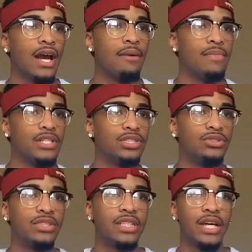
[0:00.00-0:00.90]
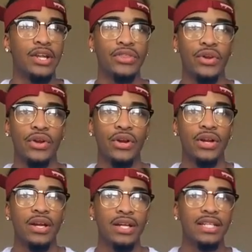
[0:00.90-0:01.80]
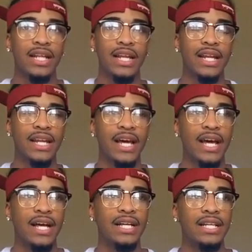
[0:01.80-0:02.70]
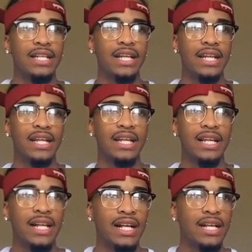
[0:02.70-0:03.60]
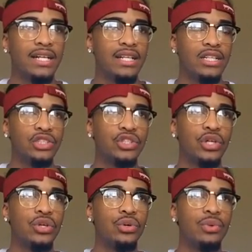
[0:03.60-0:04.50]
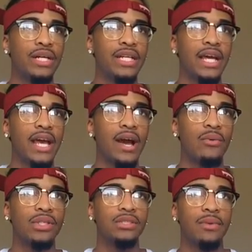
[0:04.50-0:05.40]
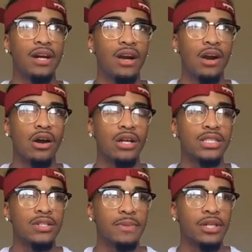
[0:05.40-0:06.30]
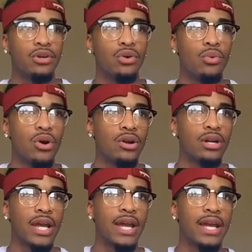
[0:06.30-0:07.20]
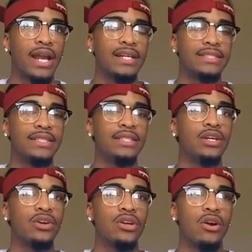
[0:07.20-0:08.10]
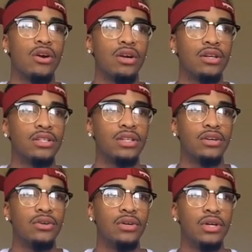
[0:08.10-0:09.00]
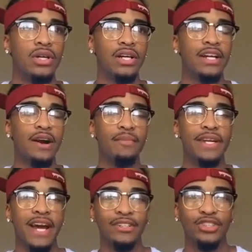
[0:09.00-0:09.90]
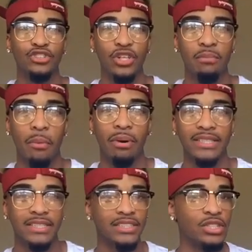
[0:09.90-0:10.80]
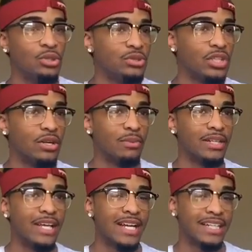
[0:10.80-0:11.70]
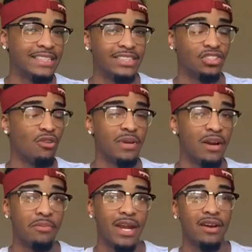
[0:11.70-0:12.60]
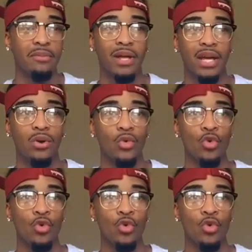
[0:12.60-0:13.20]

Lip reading: I miss you, this, that, and the third, da-da-da-da, So one day I went to my car because I was about to go to work and I see her car, you know, coming down the street but busts a U-turn because I guess she saw me coming out. I'm like,